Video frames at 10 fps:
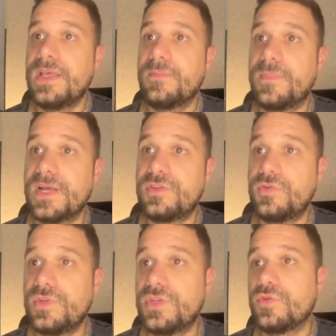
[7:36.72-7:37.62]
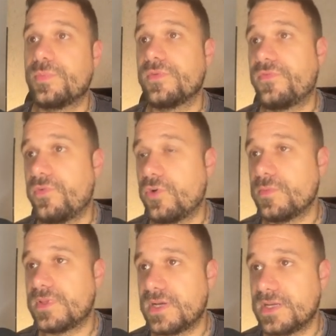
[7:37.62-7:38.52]
but you need to
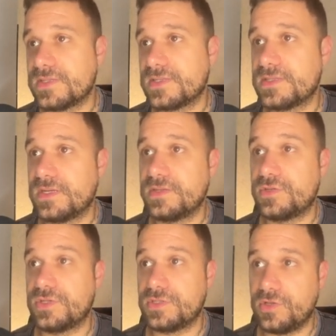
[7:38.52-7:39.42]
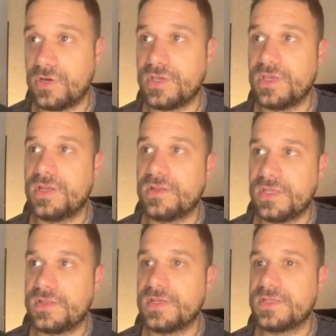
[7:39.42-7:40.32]
perform tasks such as logging,
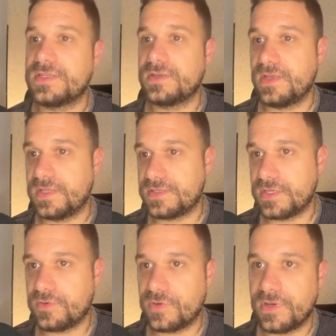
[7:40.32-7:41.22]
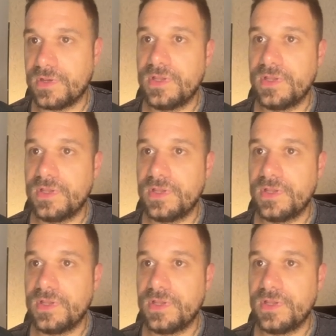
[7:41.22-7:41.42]
analytics, et cetera.